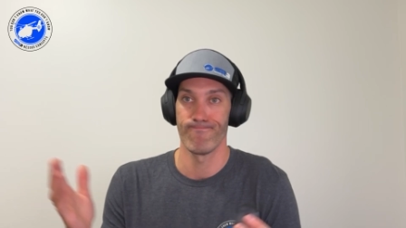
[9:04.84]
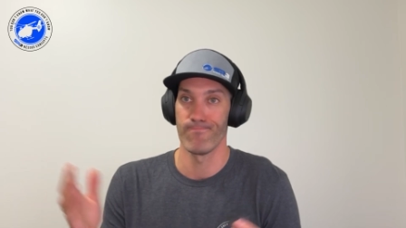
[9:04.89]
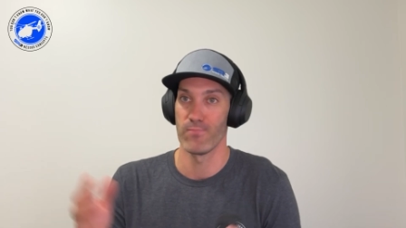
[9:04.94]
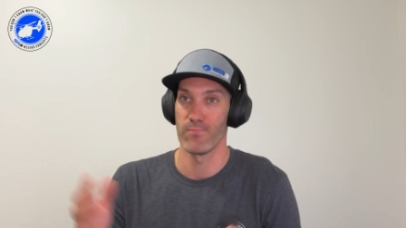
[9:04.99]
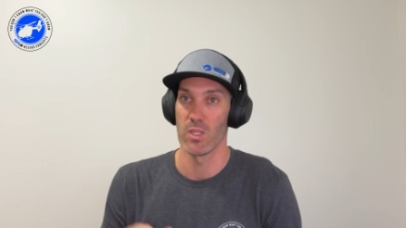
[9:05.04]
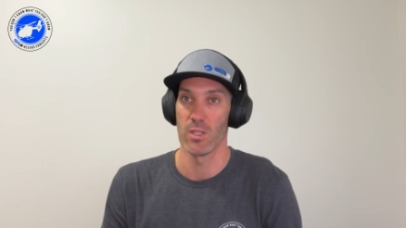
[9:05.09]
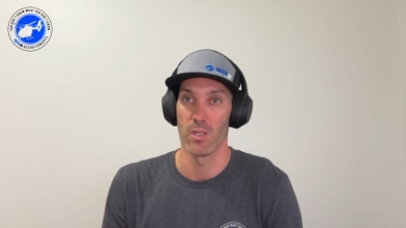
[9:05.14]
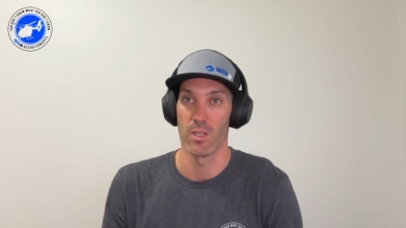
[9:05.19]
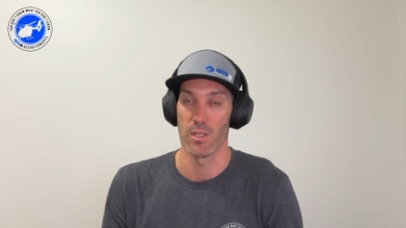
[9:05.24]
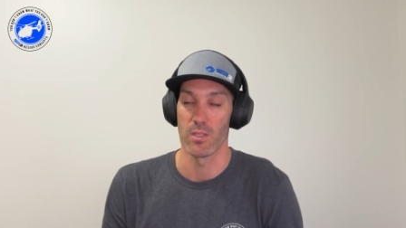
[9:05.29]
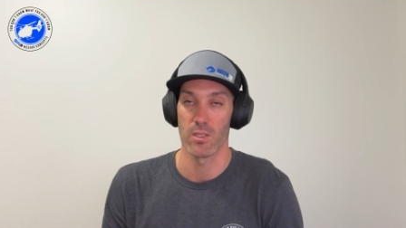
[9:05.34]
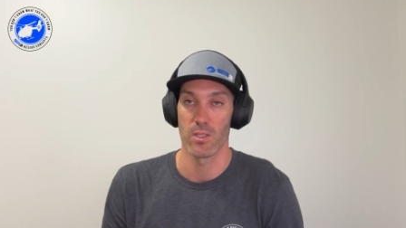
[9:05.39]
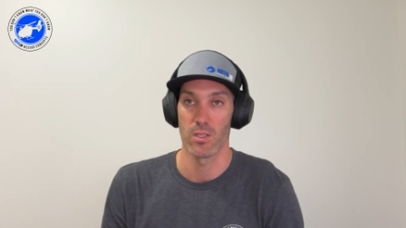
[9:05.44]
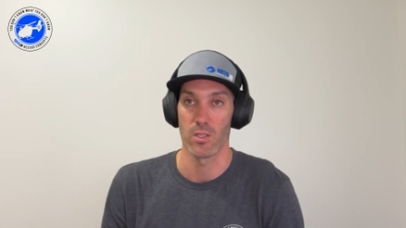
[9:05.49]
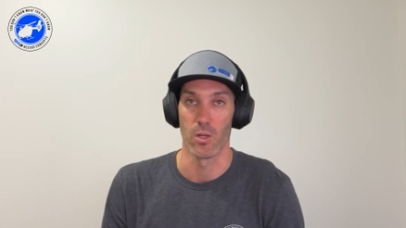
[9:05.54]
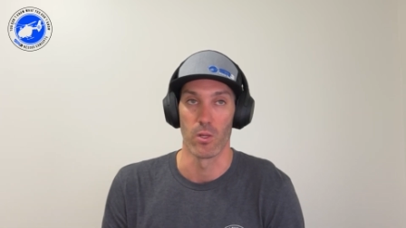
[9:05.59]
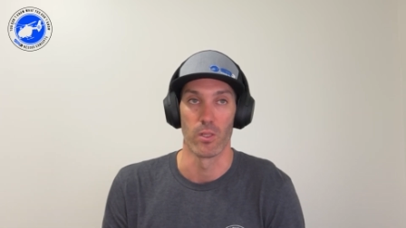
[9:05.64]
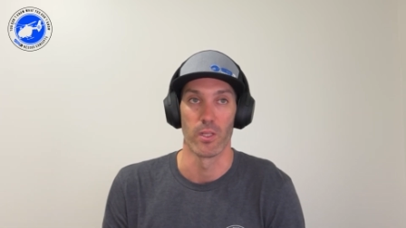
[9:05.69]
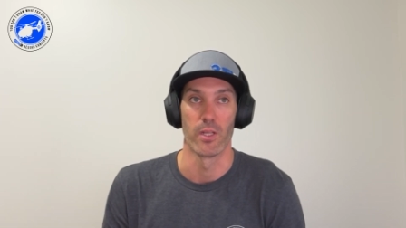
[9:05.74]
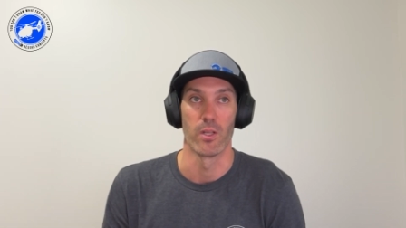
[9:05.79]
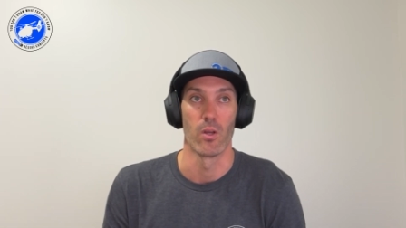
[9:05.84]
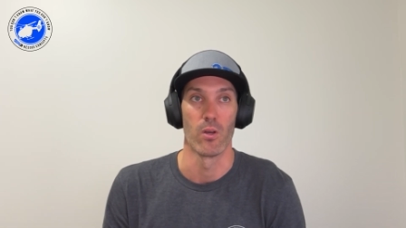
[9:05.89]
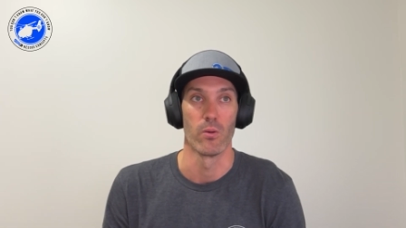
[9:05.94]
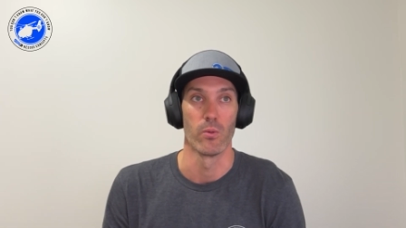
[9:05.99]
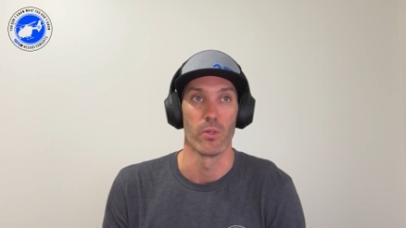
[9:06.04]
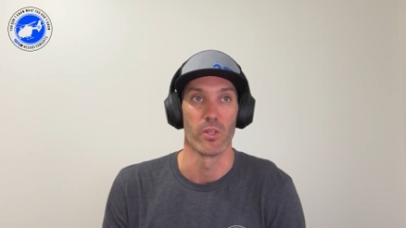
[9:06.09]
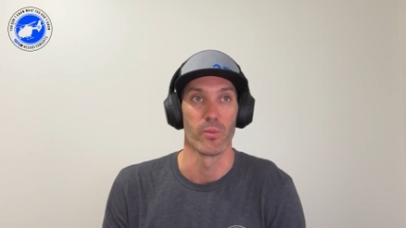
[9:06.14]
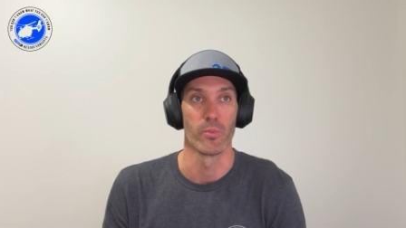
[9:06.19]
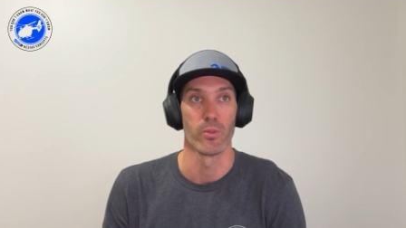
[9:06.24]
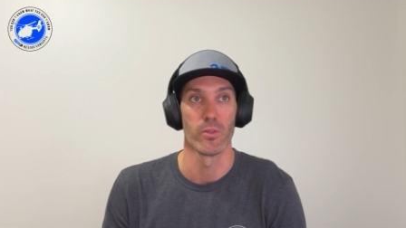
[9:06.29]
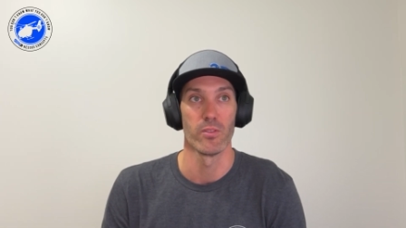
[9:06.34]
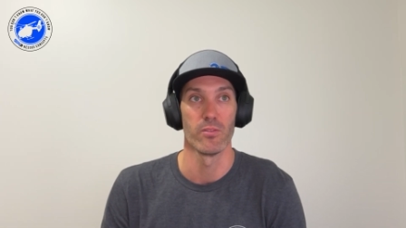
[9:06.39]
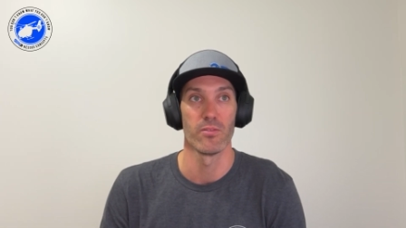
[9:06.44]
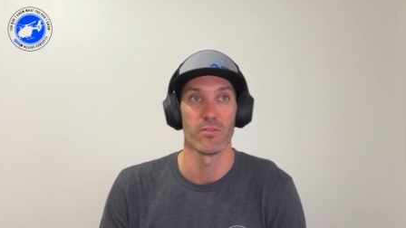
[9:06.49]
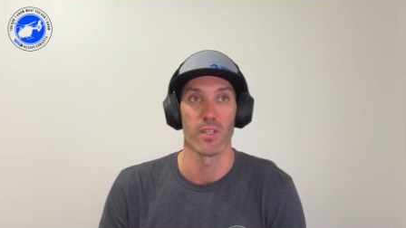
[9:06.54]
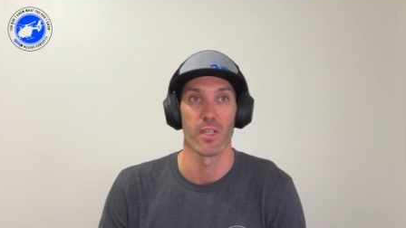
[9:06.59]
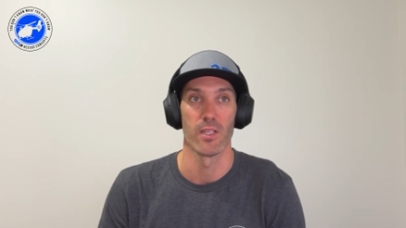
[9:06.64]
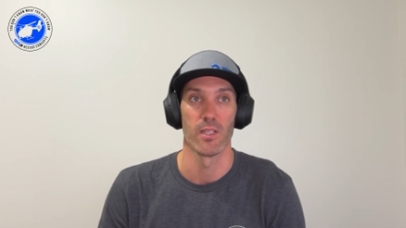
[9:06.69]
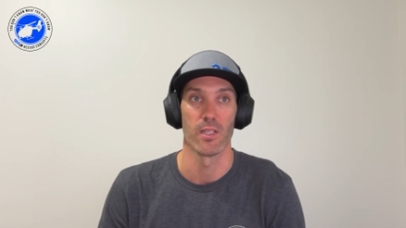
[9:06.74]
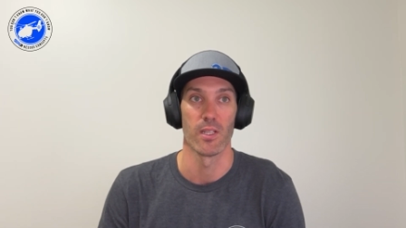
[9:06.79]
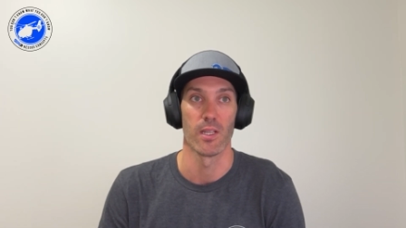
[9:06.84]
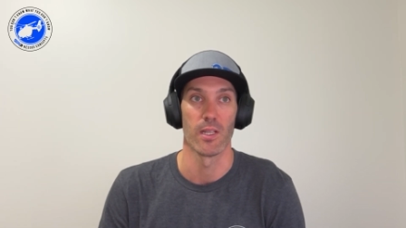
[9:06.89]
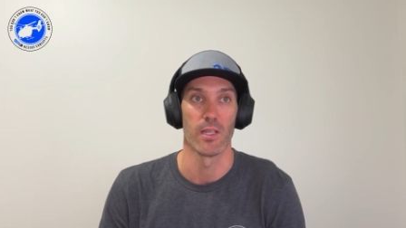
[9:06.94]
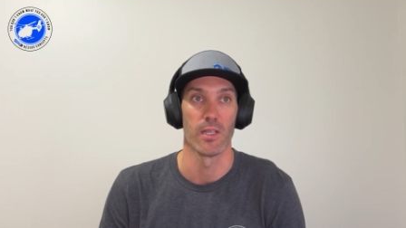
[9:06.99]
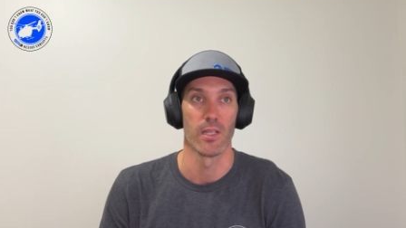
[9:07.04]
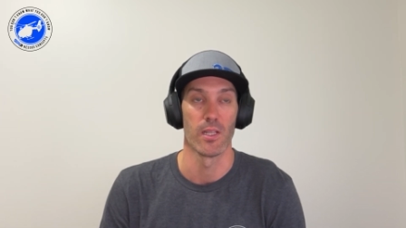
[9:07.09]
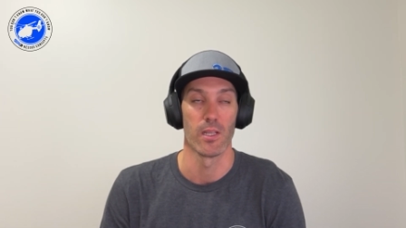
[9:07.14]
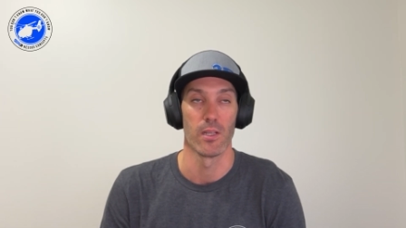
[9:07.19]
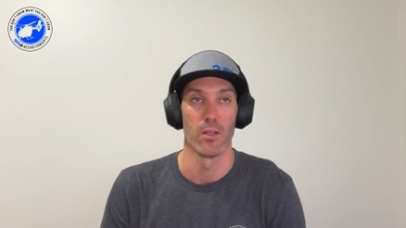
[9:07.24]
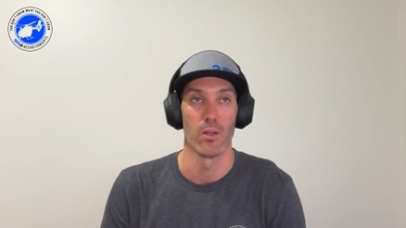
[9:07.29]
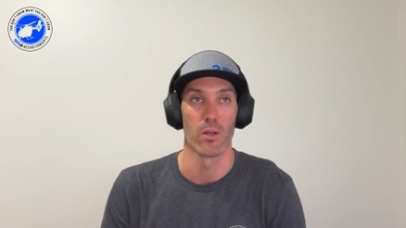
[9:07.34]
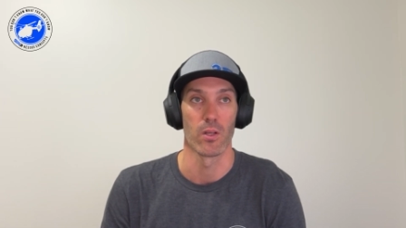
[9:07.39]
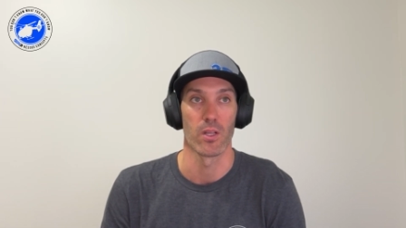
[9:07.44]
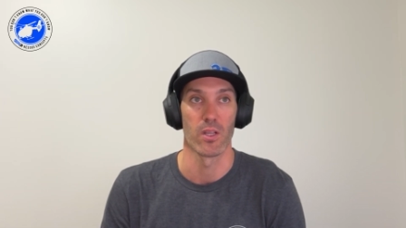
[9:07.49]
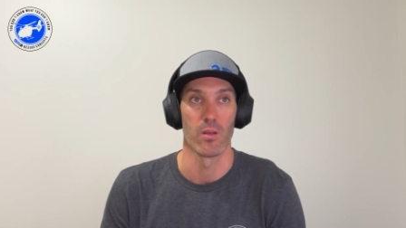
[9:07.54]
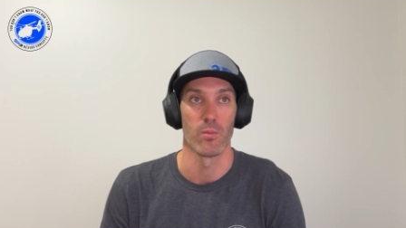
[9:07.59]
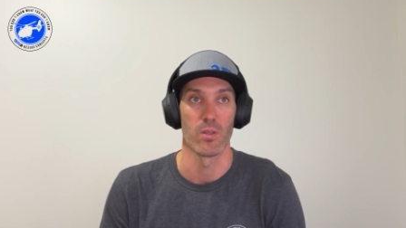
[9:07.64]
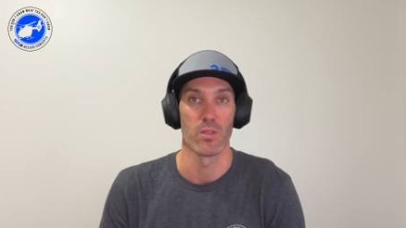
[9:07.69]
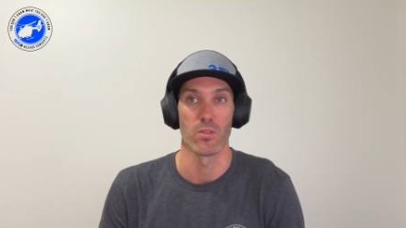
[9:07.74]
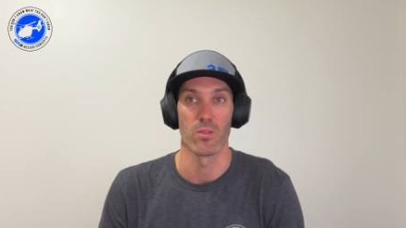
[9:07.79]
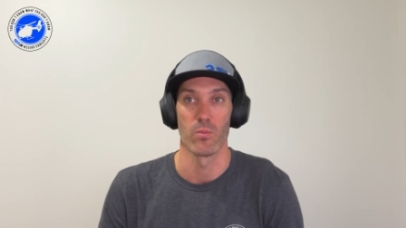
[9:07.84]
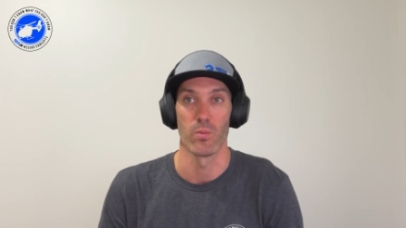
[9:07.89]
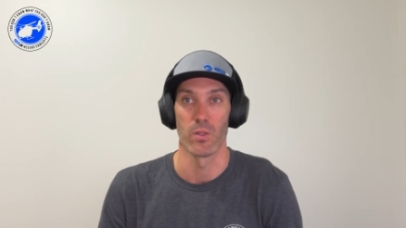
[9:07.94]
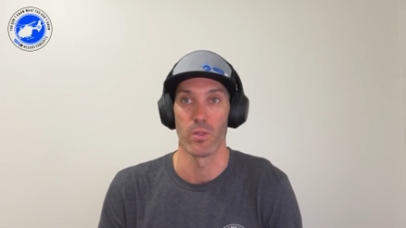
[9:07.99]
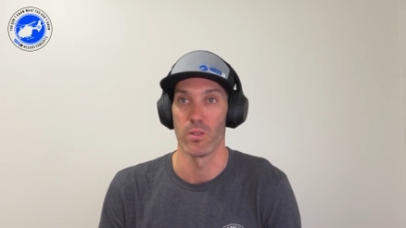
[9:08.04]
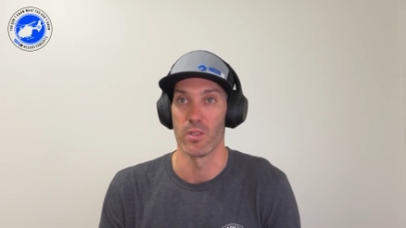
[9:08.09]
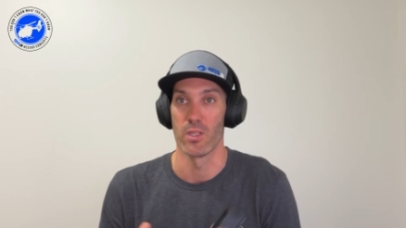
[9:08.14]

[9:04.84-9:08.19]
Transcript: it's totally not waterproof and not going to be super good.